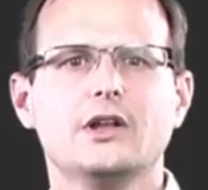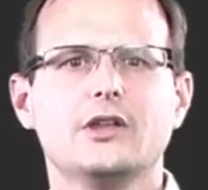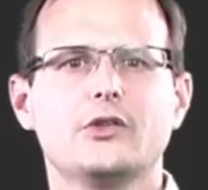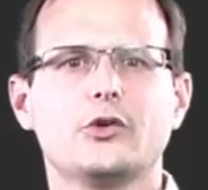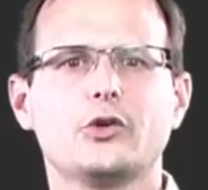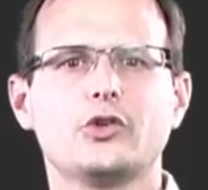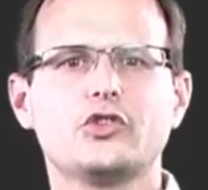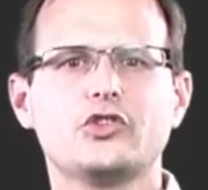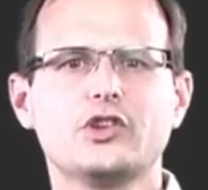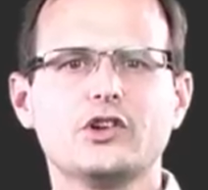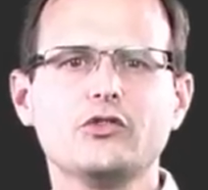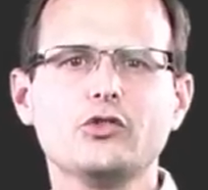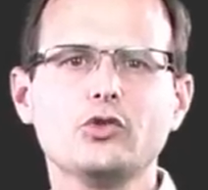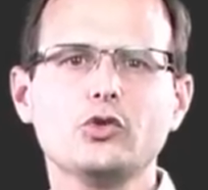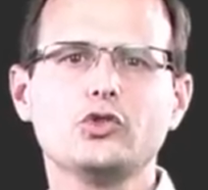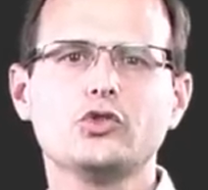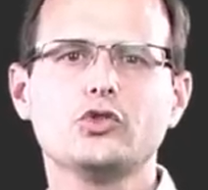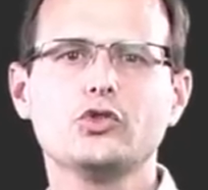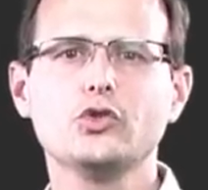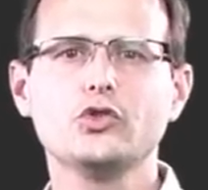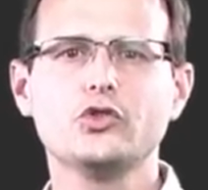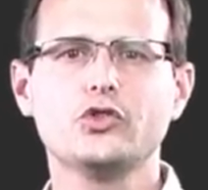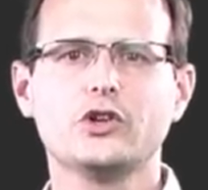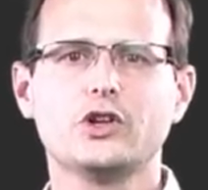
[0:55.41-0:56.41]
There are several
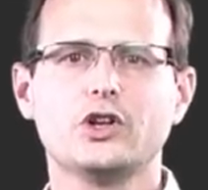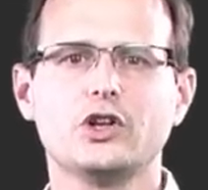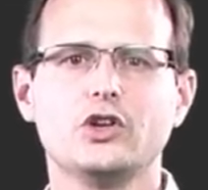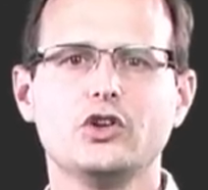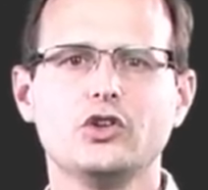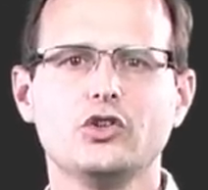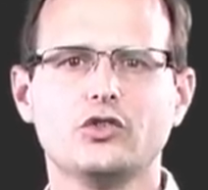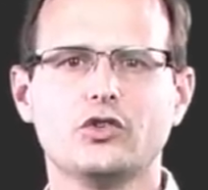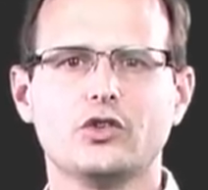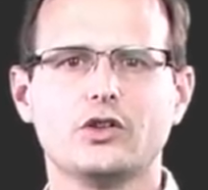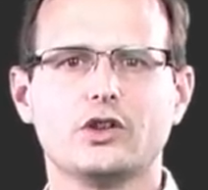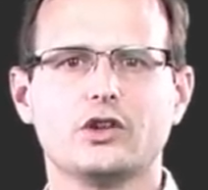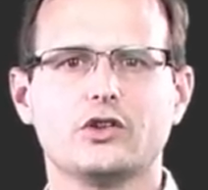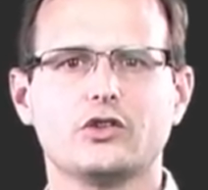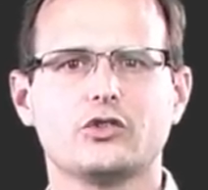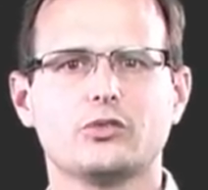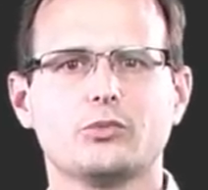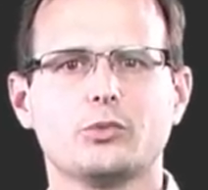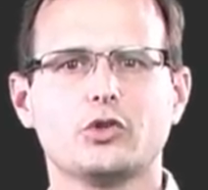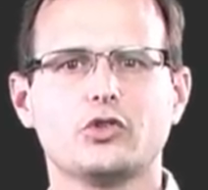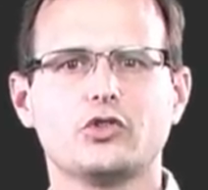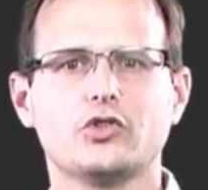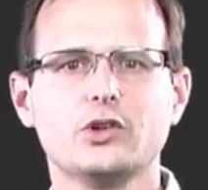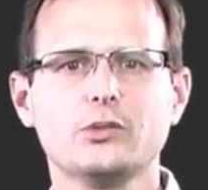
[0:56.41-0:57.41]
tools you can use for this.
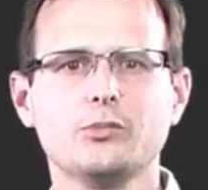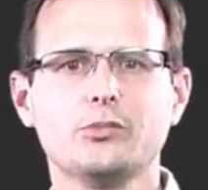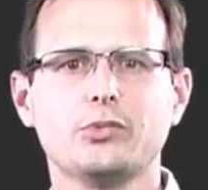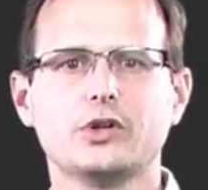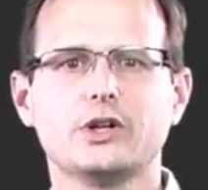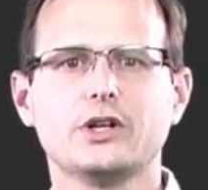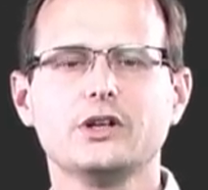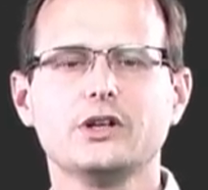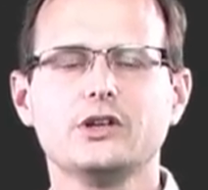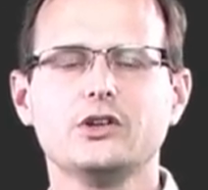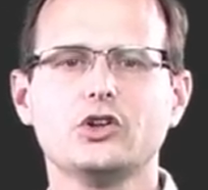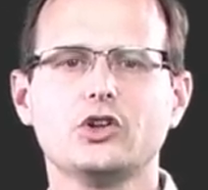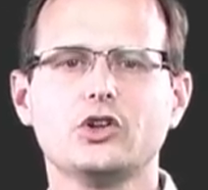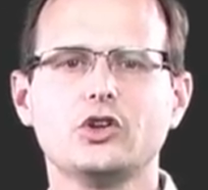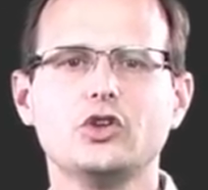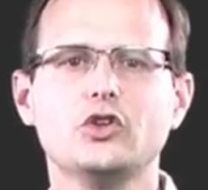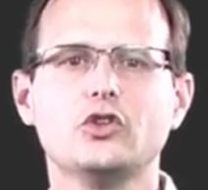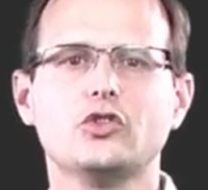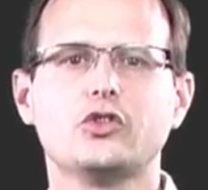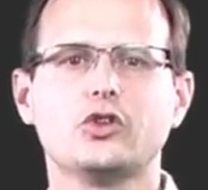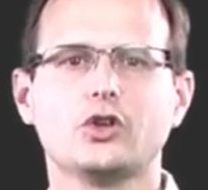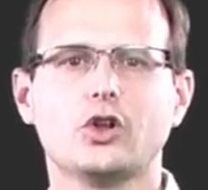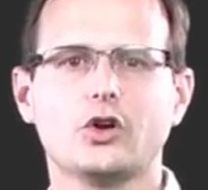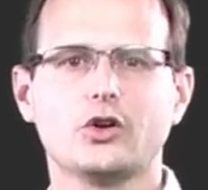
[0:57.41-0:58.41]
Most simply, you can
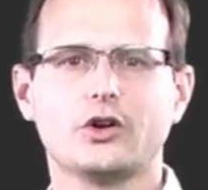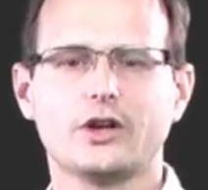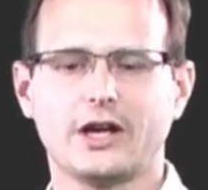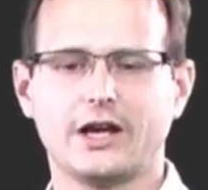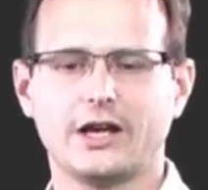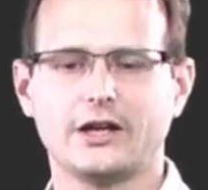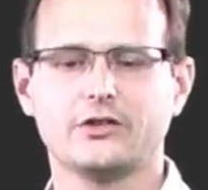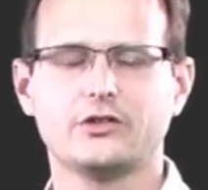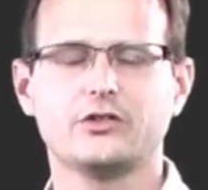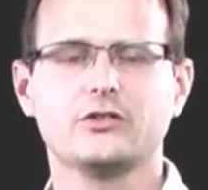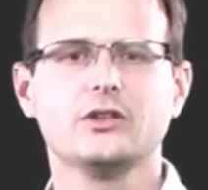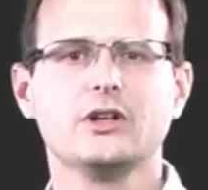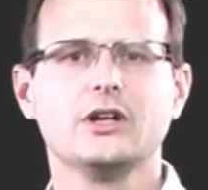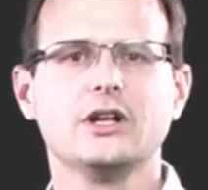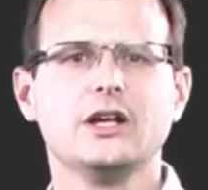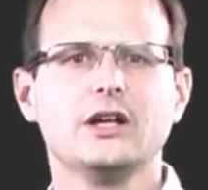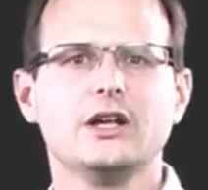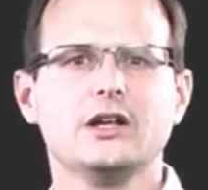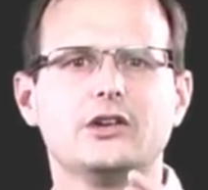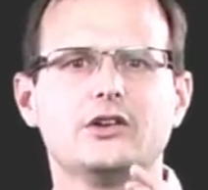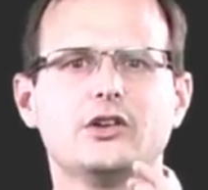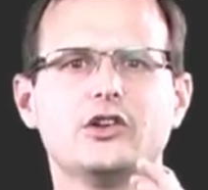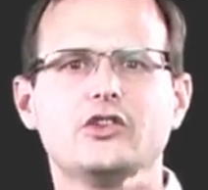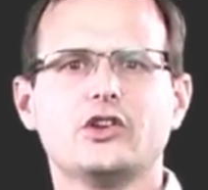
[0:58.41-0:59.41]
use Logcat
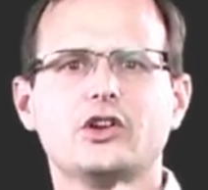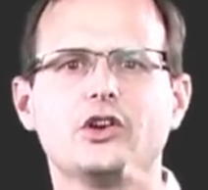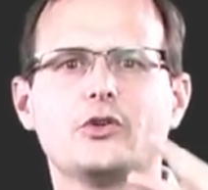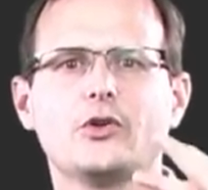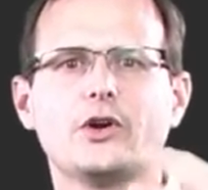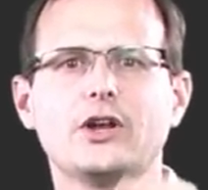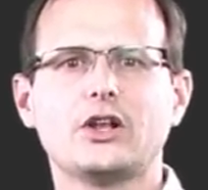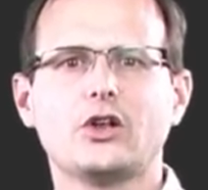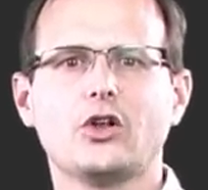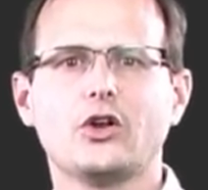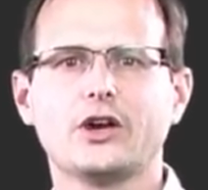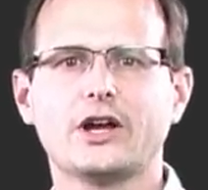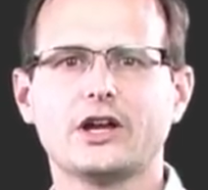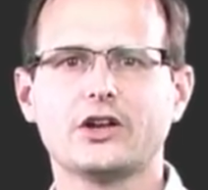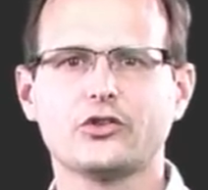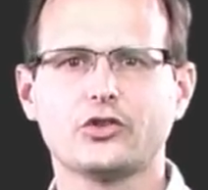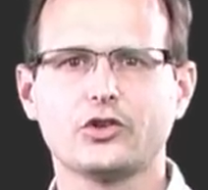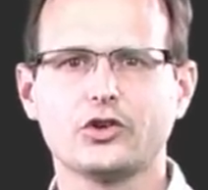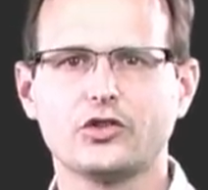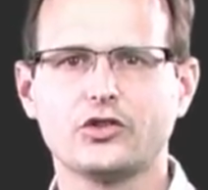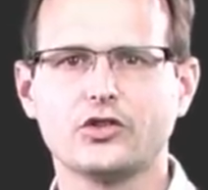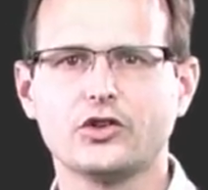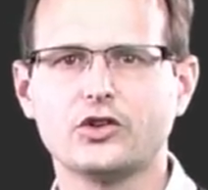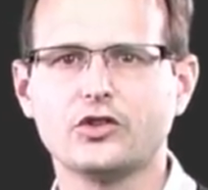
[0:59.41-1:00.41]
to generate log
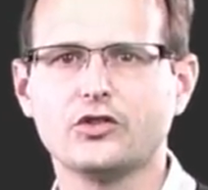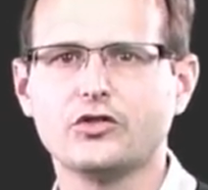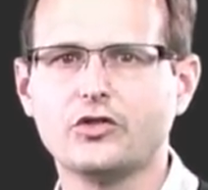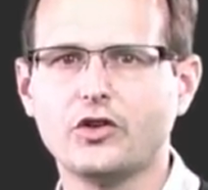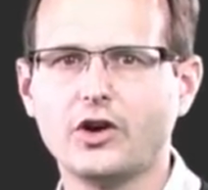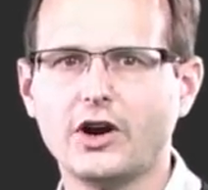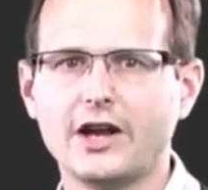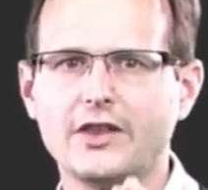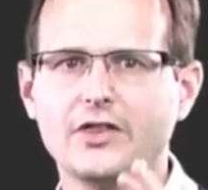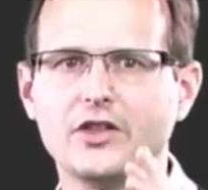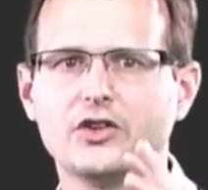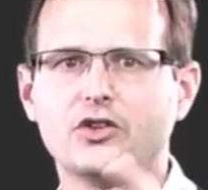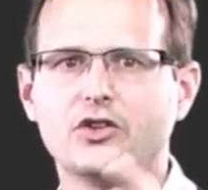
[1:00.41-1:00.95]
entries that define the